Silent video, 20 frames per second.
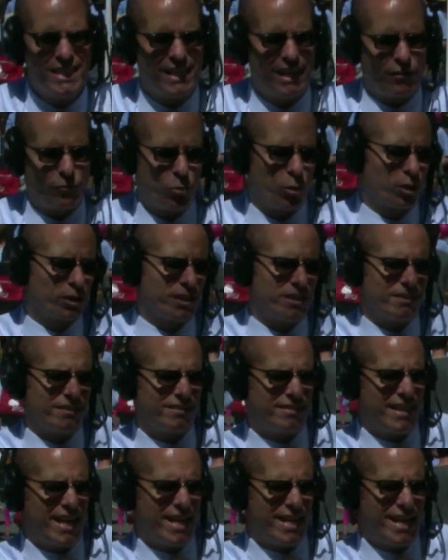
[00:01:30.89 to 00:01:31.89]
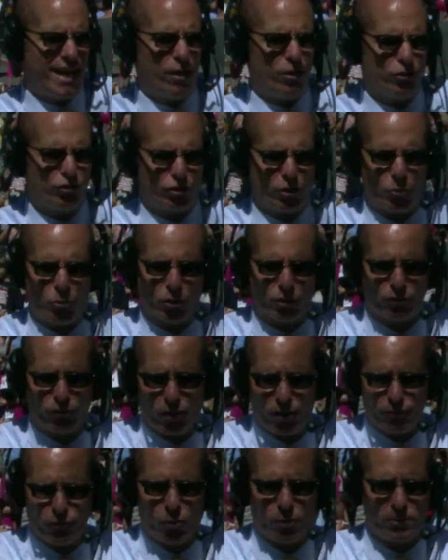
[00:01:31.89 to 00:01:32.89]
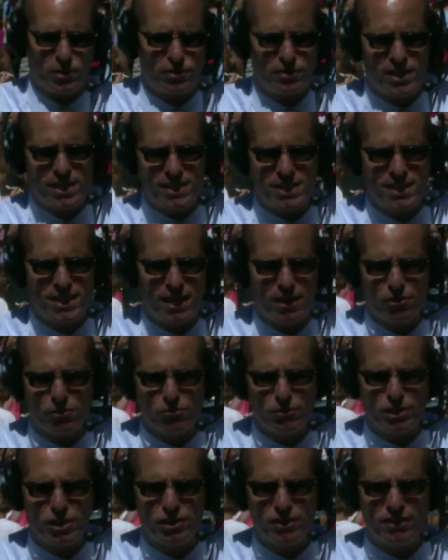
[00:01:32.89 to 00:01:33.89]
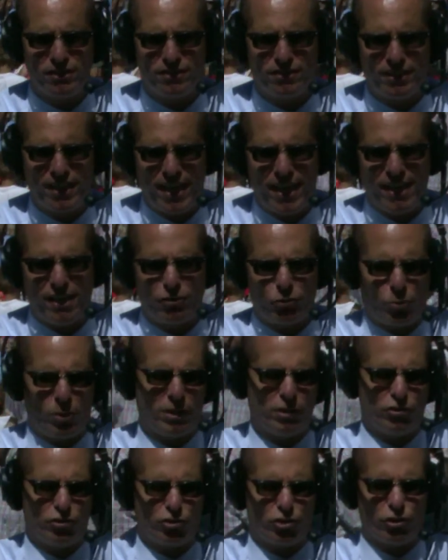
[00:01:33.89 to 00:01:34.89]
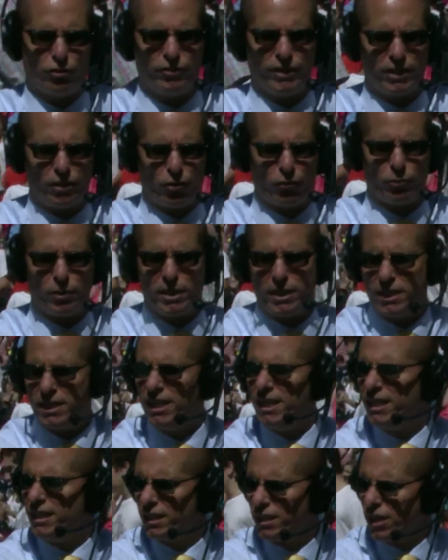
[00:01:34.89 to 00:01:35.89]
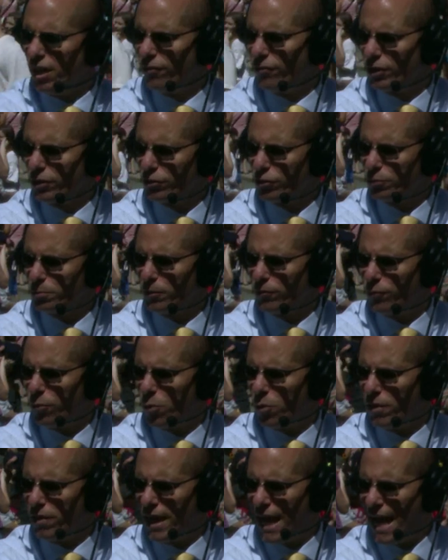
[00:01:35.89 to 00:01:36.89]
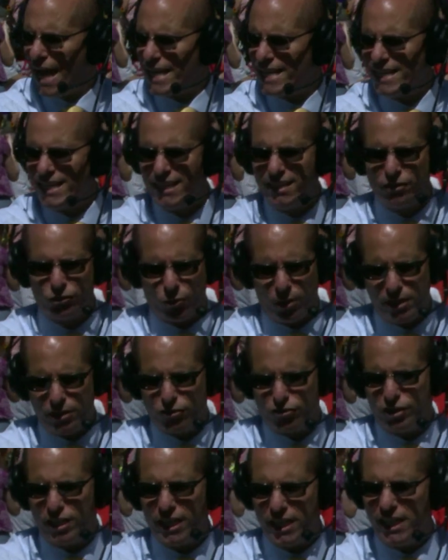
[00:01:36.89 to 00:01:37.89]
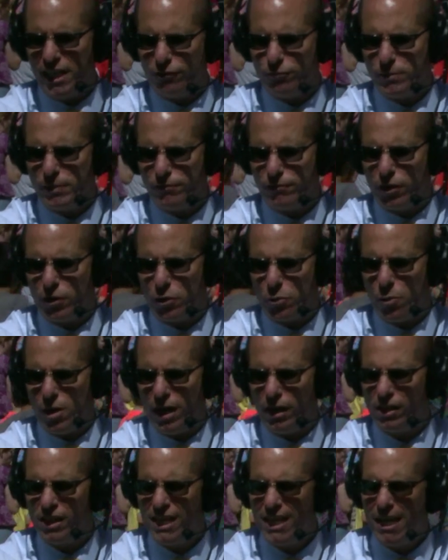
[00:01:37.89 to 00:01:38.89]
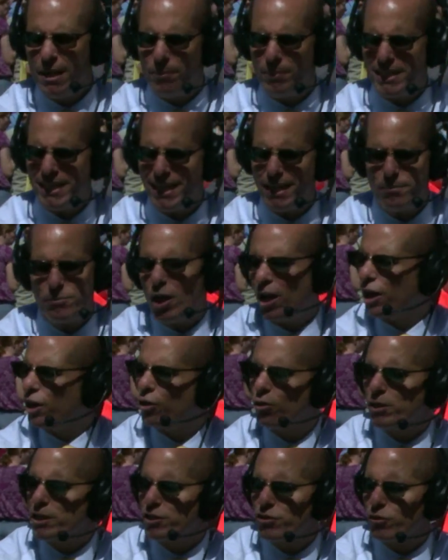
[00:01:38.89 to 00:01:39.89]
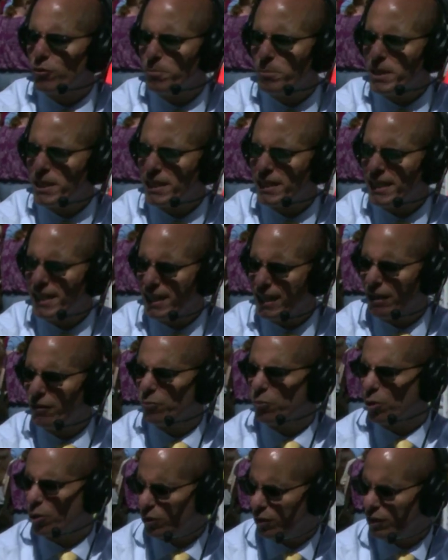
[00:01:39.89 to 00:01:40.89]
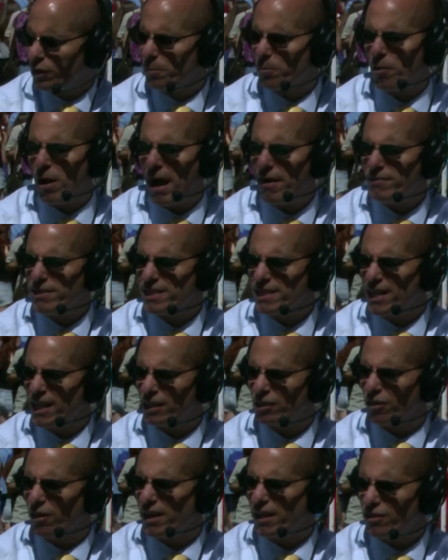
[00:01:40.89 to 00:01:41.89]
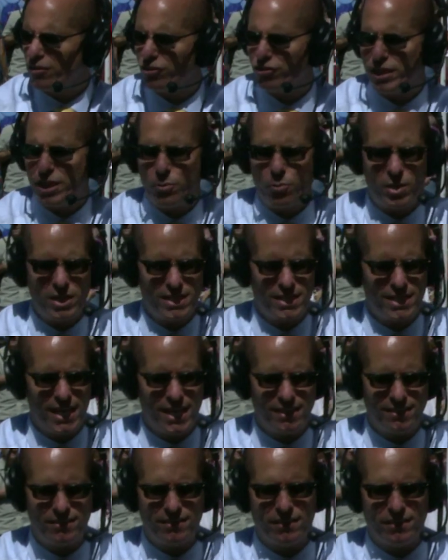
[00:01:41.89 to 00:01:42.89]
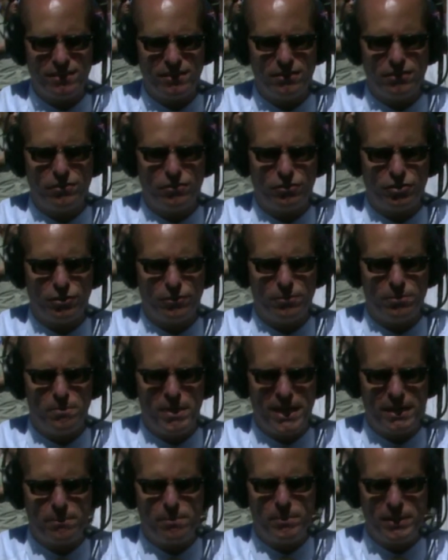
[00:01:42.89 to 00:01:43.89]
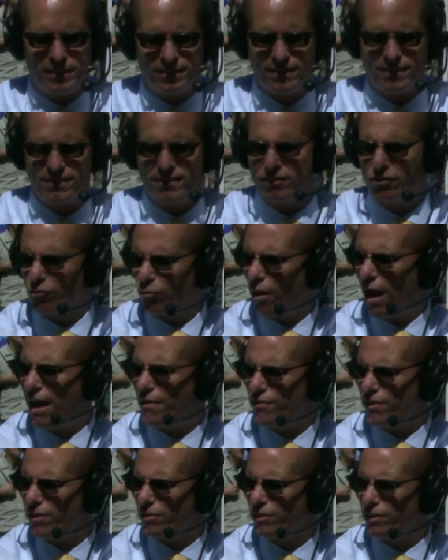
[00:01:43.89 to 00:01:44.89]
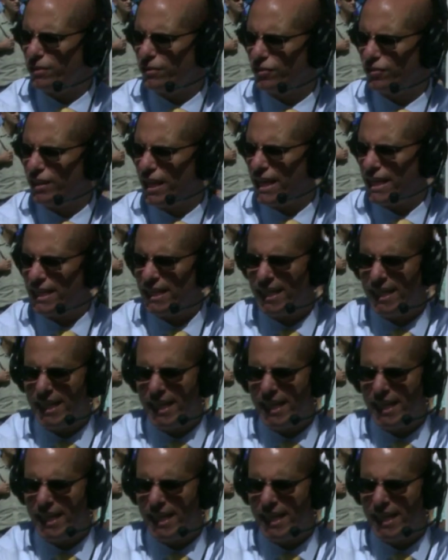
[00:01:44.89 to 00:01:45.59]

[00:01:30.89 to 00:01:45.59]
I've worked in the State House. I worked for our former state senator, Richard Tisei, as well as serving three governors before that. Mm-hmm. So I understand government very well. But yet I'm not a creature of Beacon Hill. I've worked in the private sector. I understand what it takes to, to make businesses thrive here in the state.